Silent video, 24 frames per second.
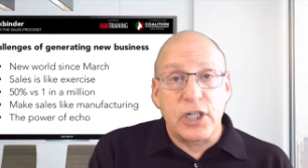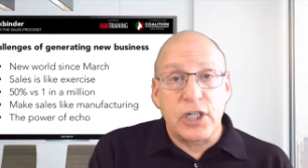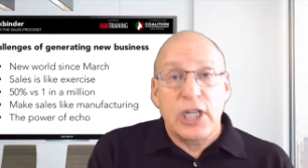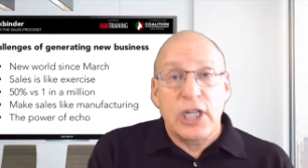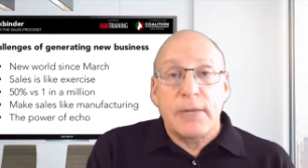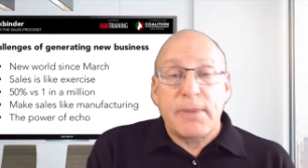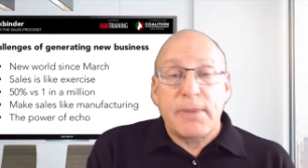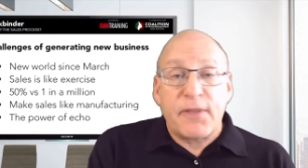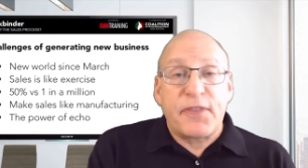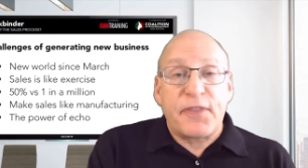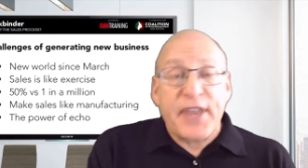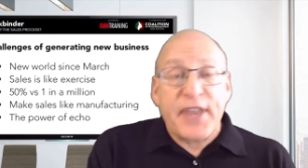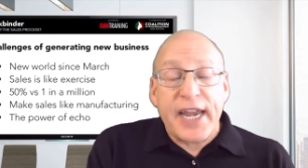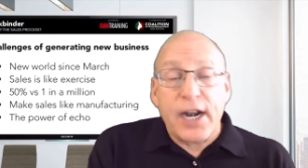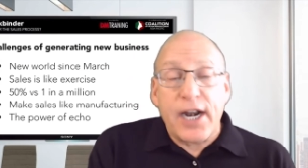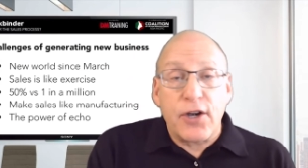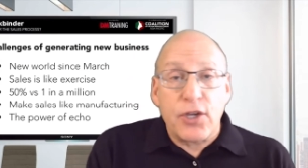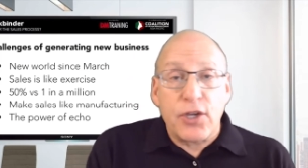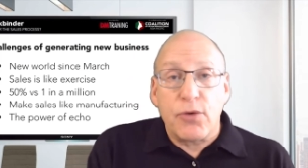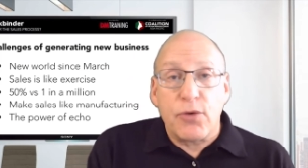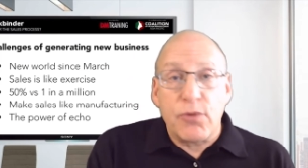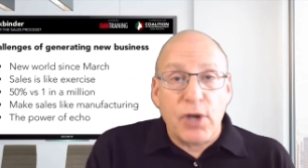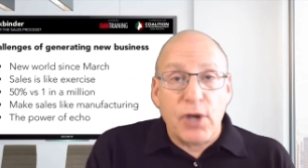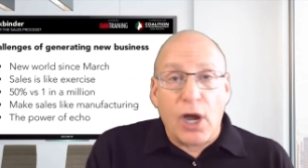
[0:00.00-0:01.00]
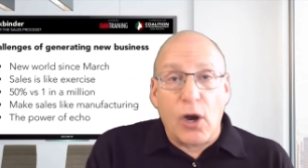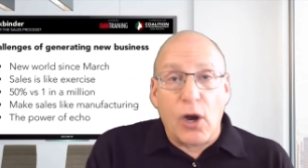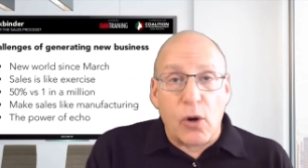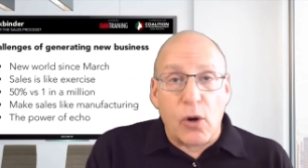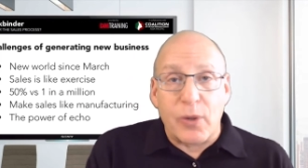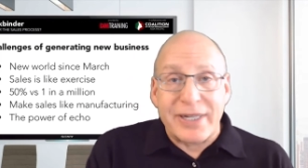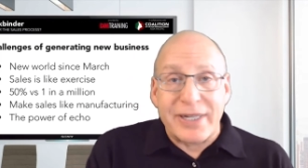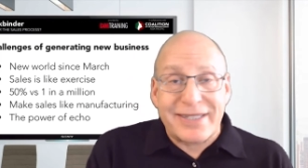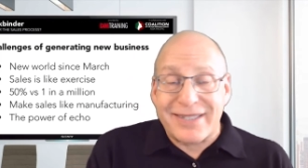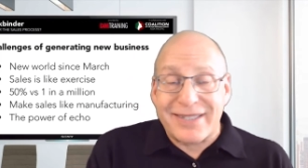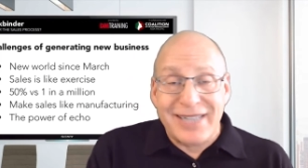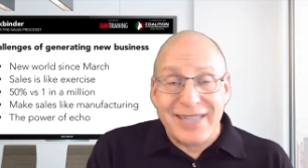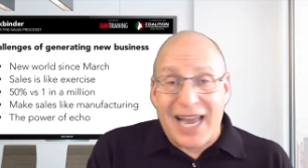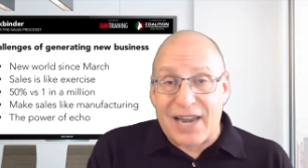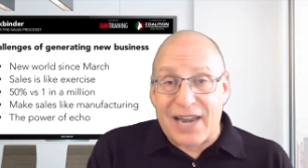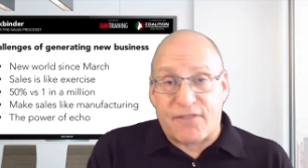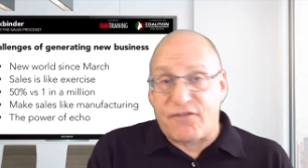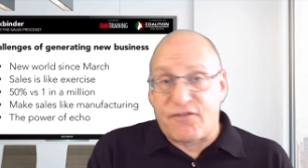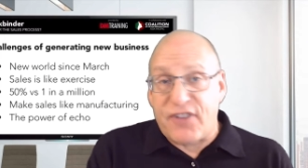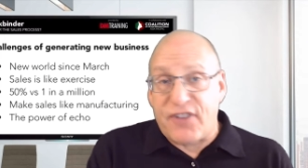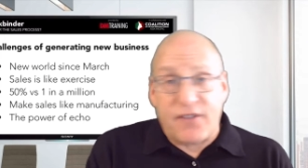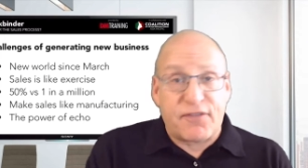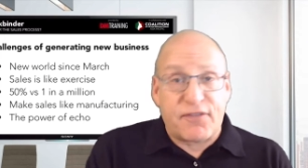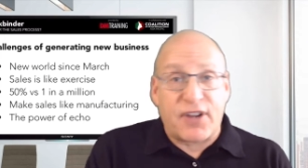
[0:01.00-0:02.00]
But there, you know, it's not
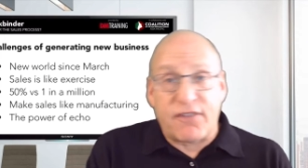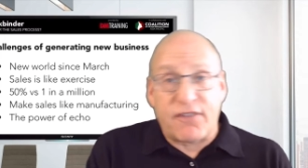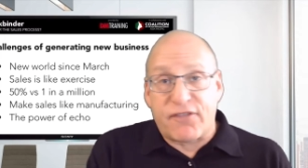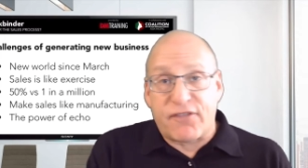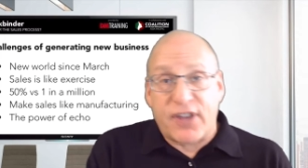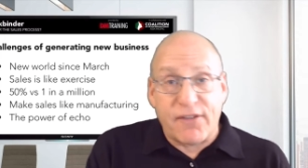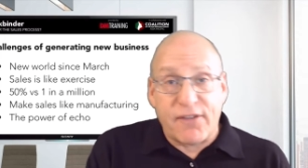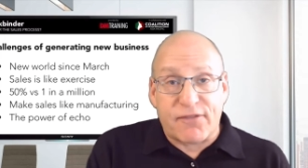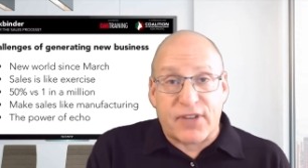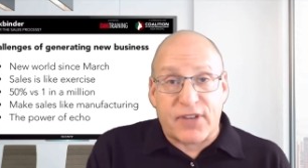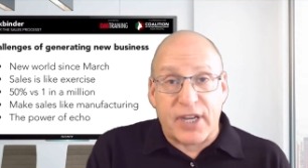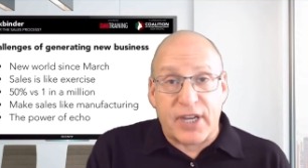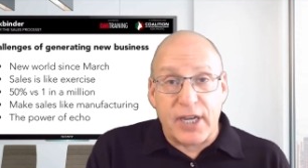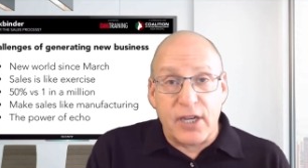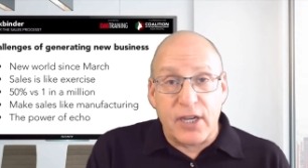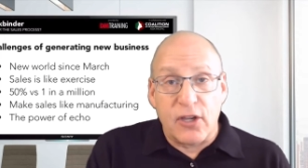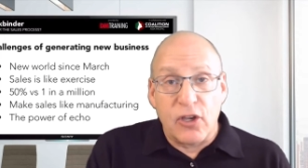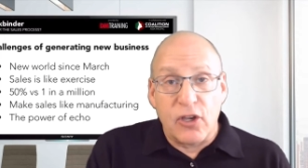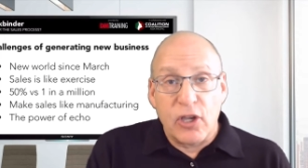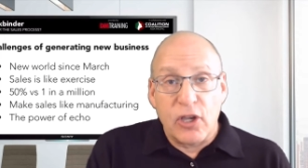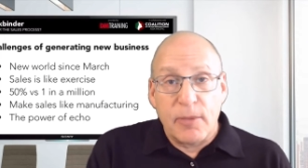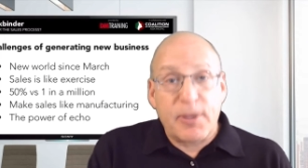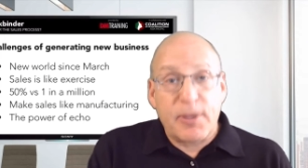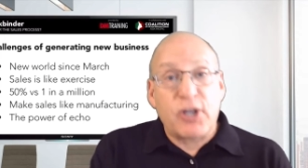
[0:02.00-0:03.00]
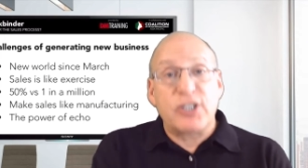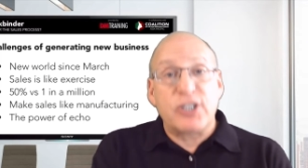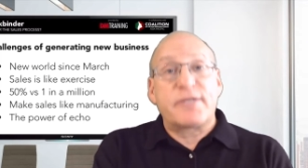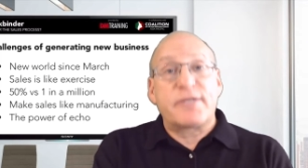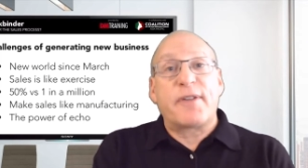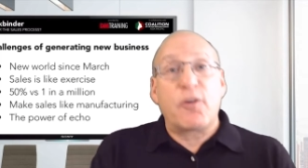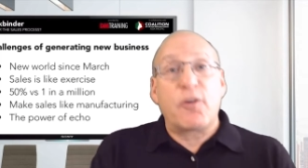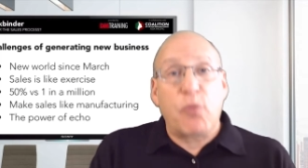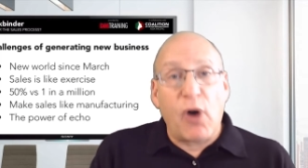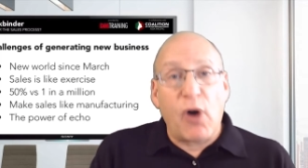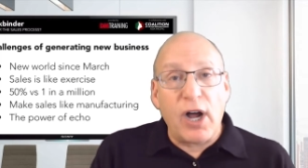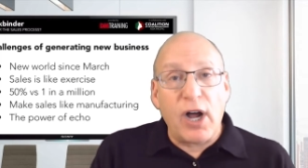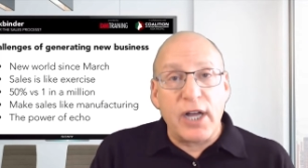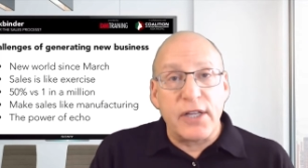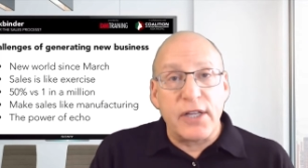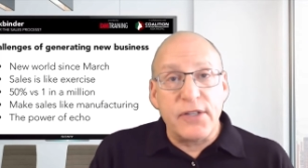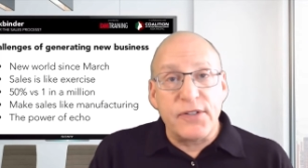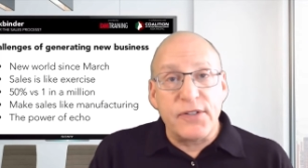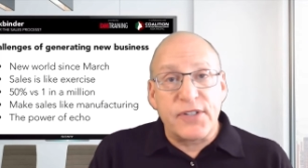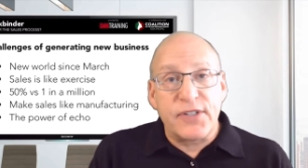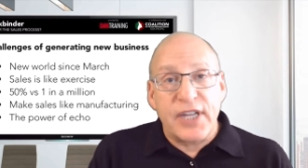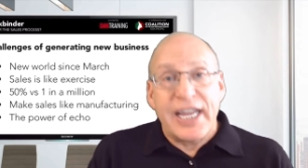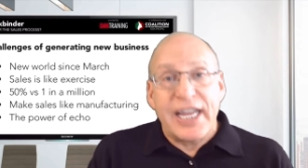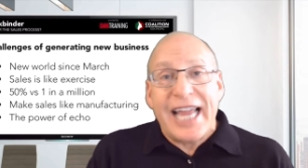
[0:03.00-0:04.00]
50-50, Because if it
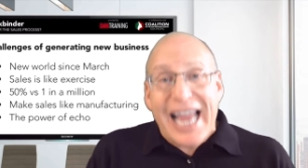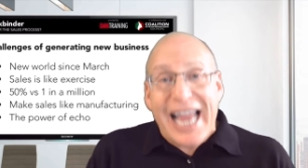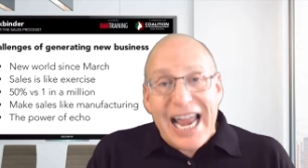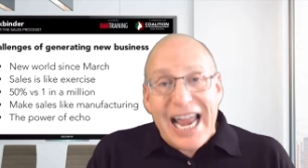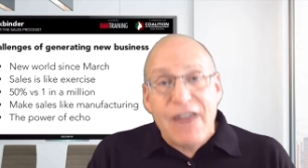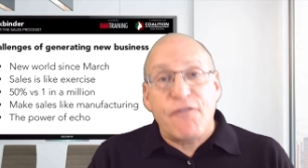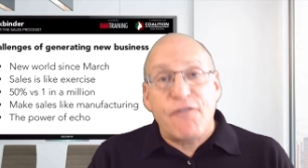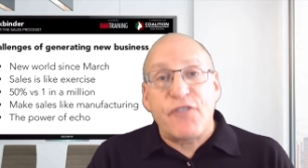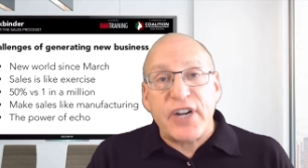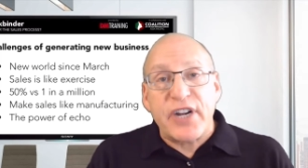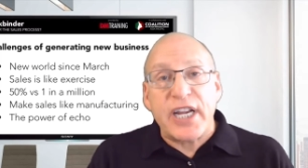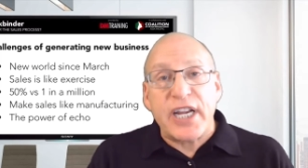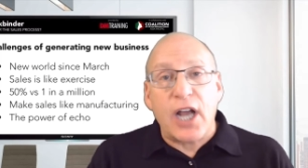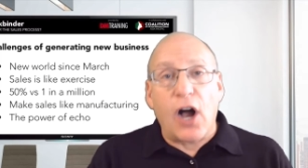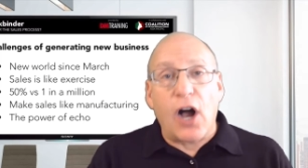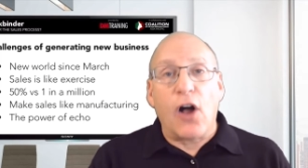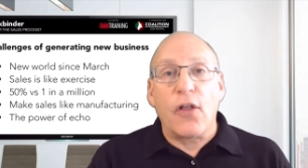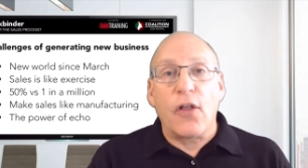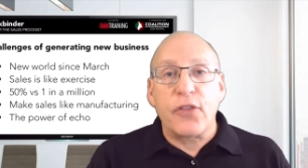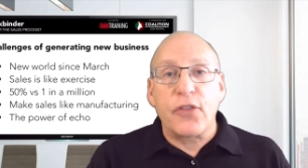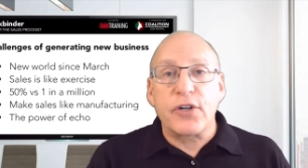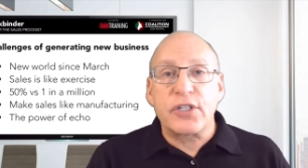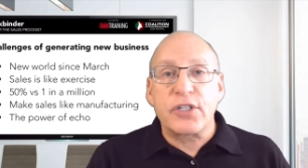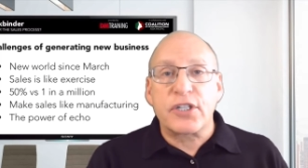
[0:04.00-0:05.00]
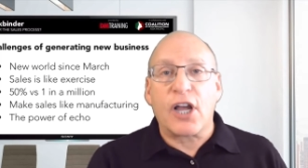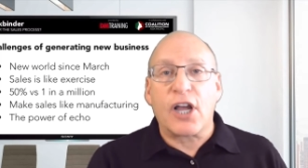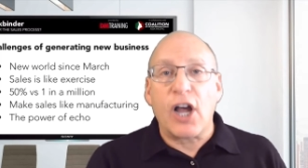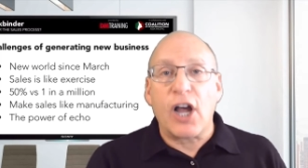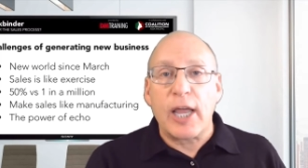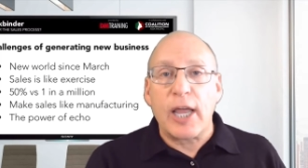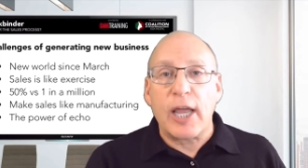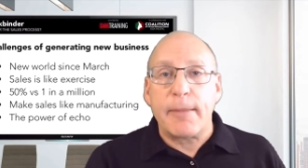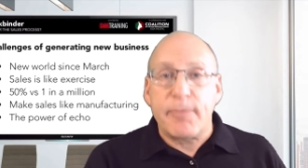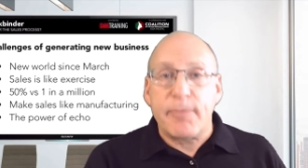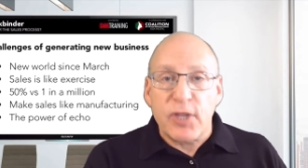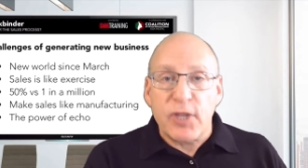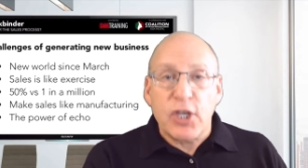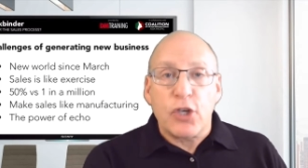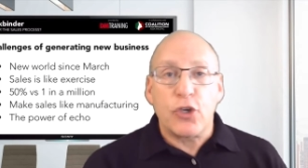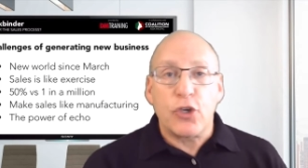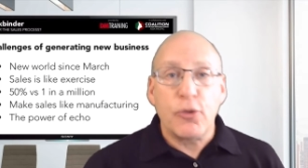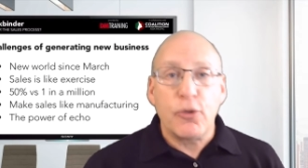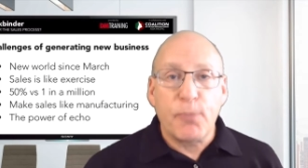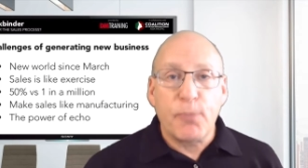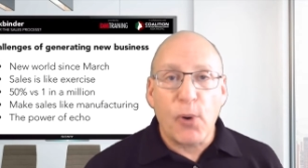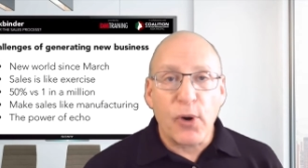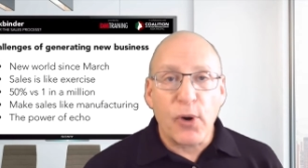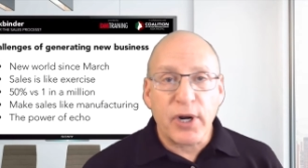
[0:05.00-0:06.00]
was, every other time you
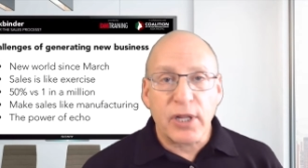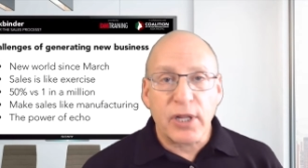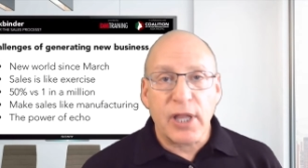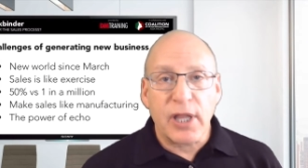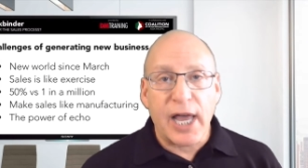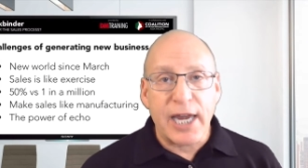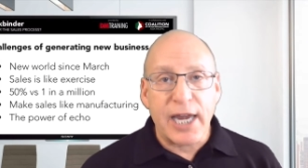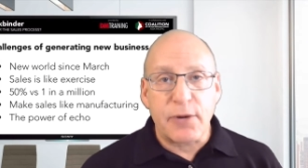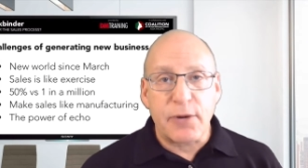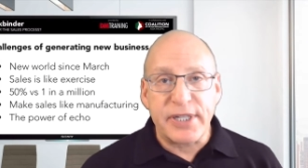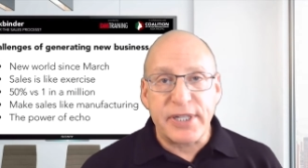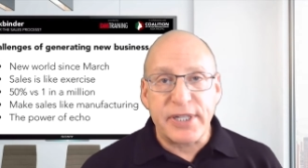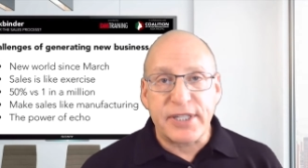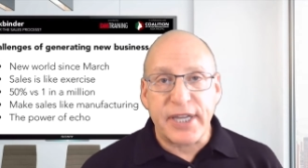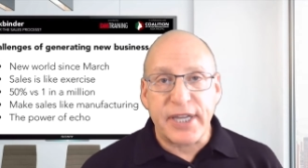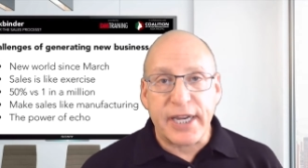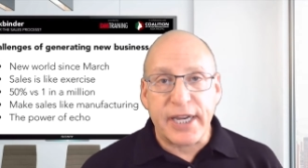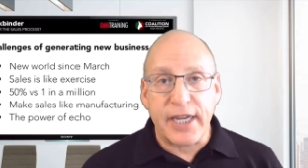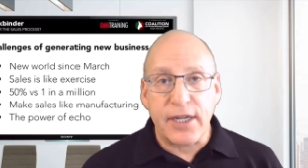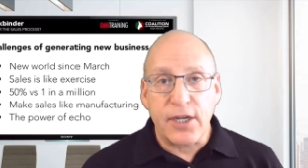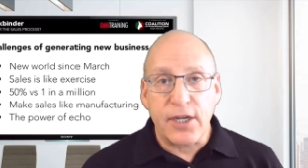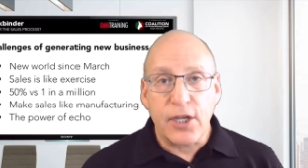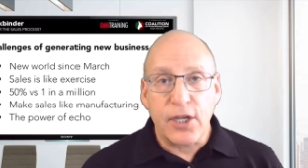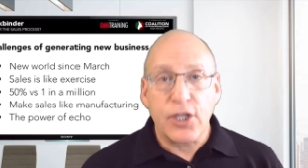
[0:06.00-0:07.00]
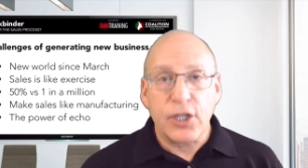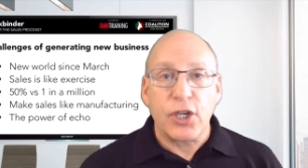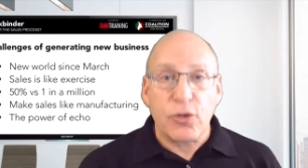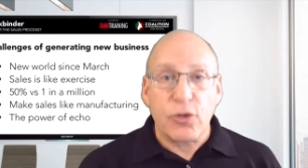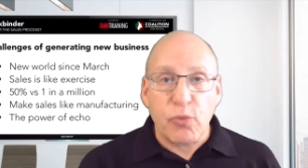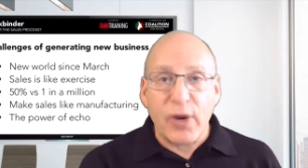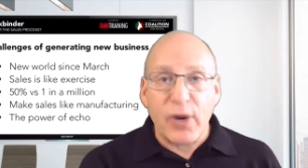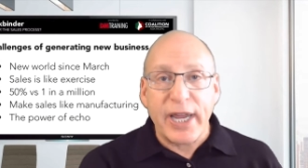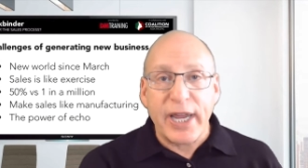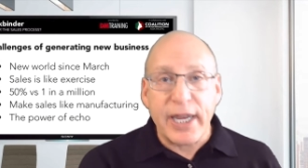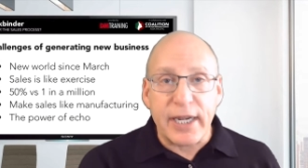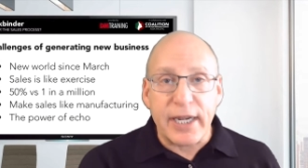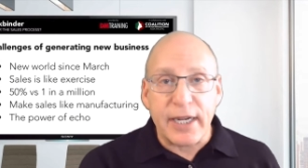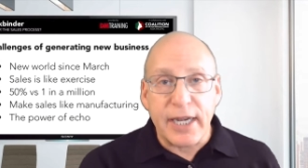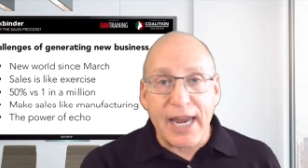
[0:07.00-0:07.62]
bought a lottery ticket, you'd win.